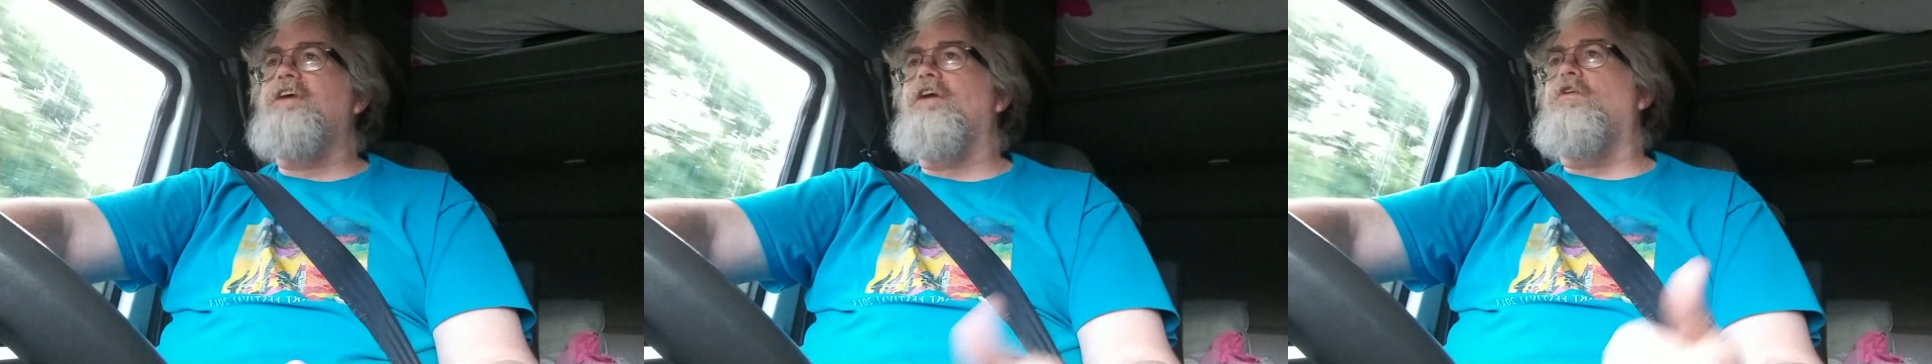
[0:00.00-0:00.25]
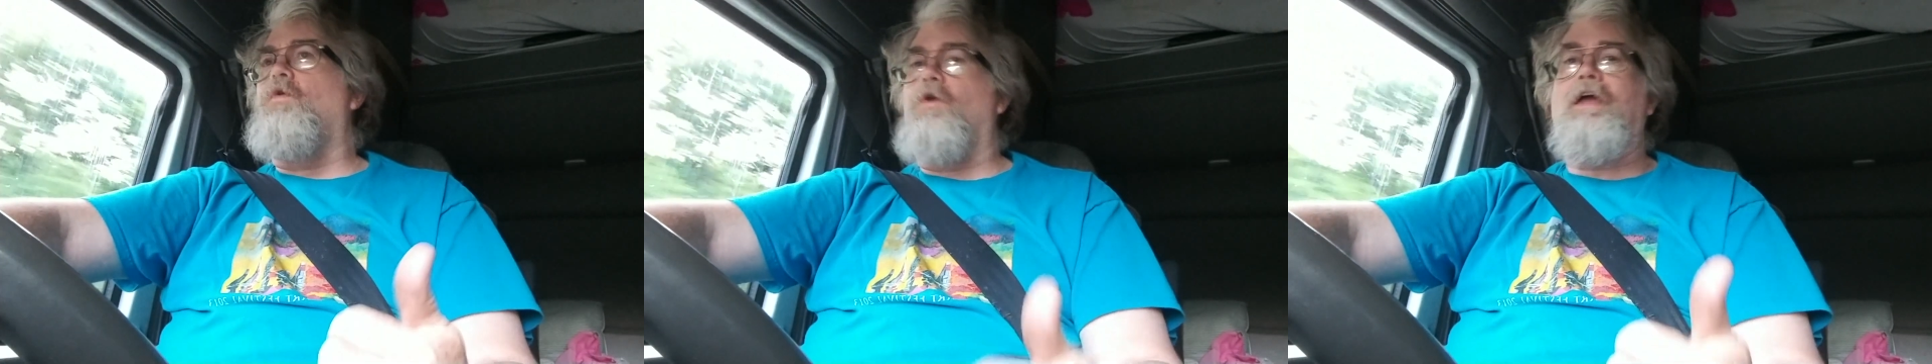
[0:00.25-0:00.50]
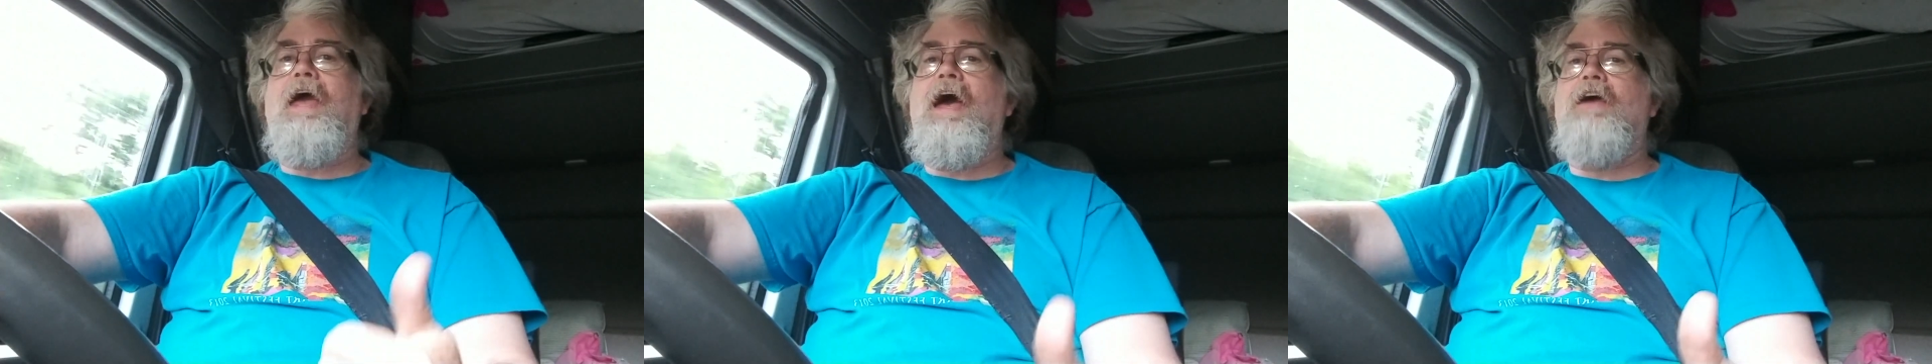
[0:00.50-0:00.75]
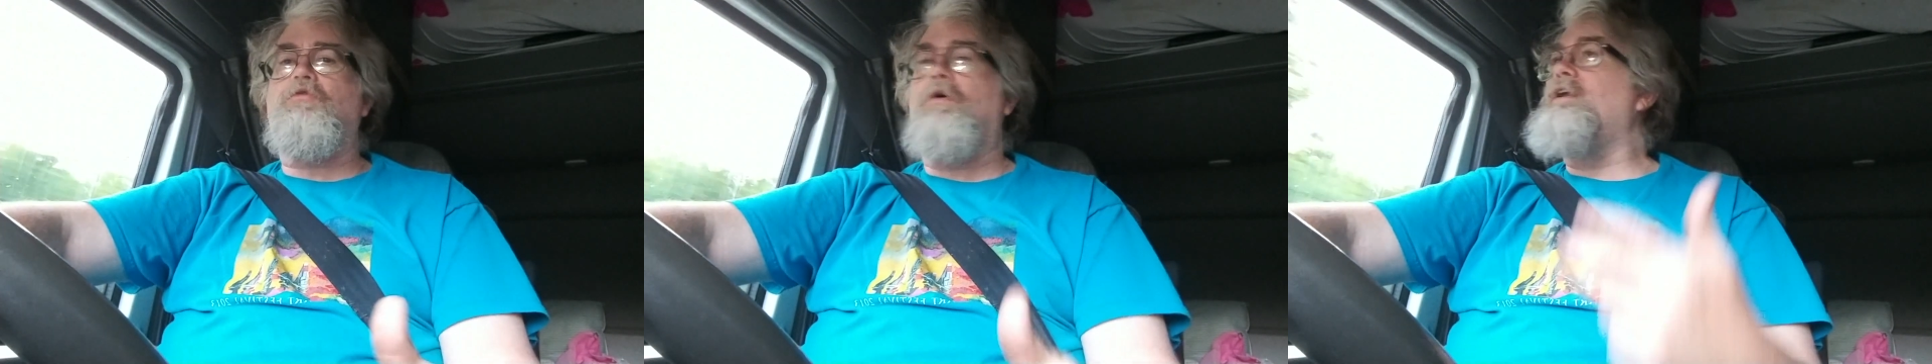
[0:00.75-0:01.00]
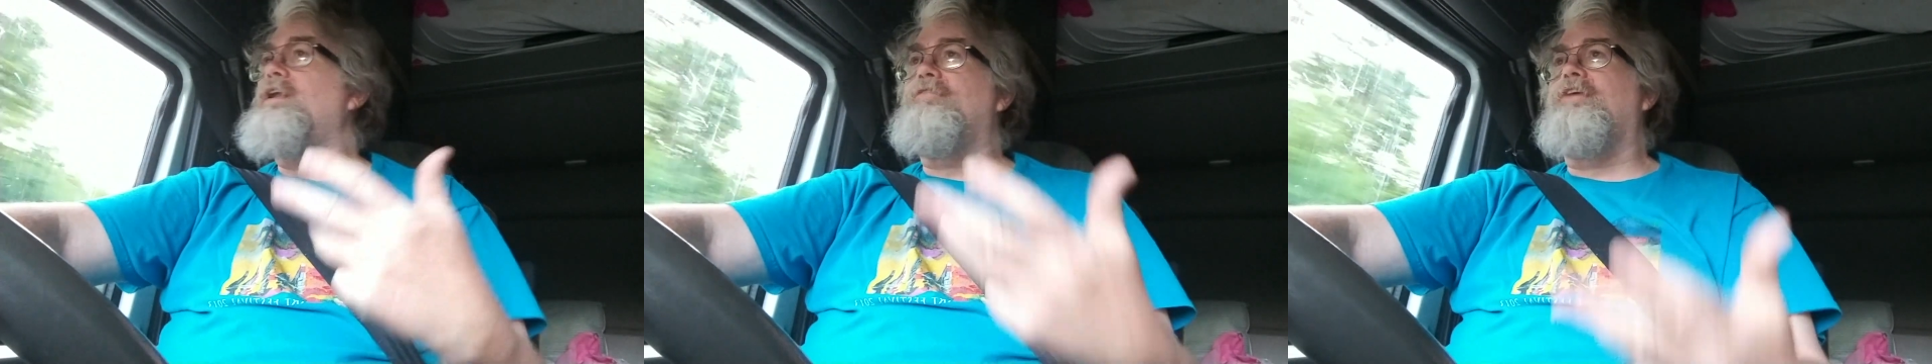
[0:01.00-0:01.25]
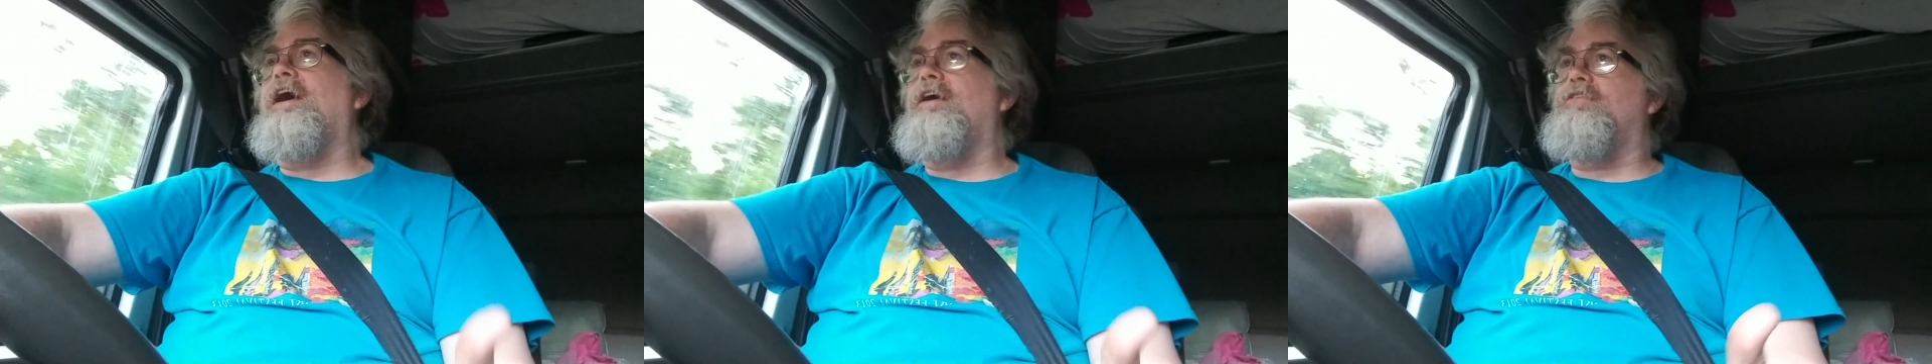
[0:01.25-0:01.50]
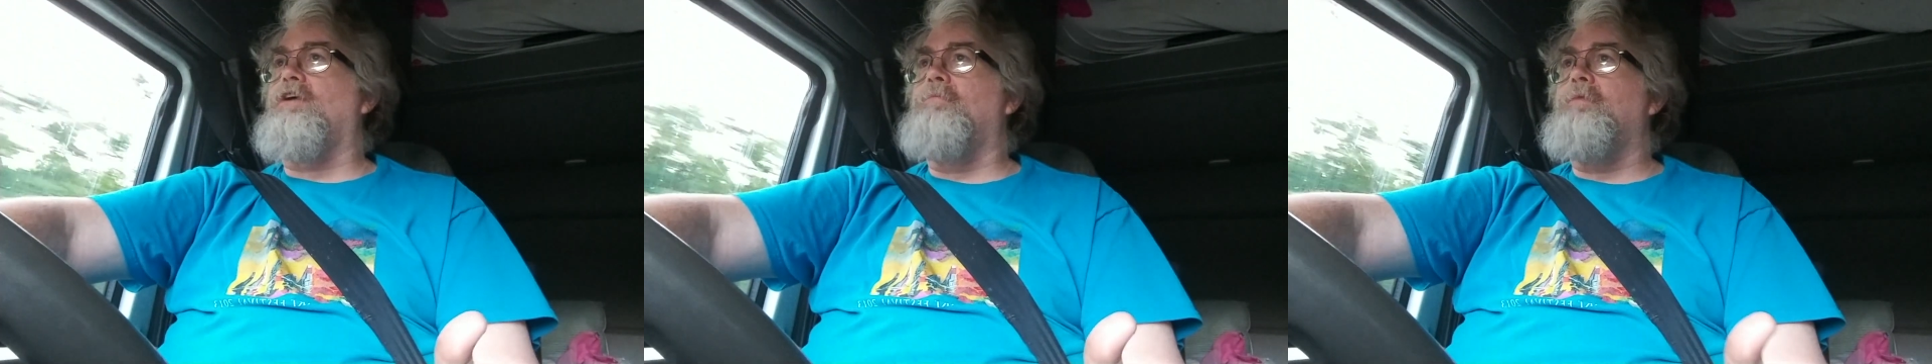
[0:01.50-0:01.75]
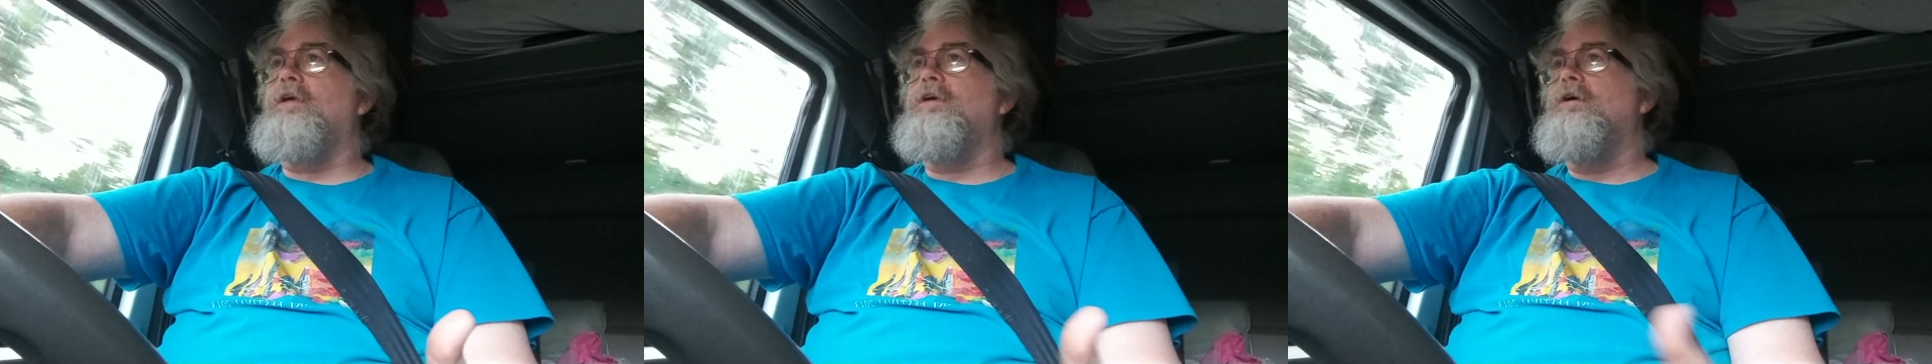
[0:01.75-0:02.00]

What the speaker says: check or cash. Well, I didn't have cash on me.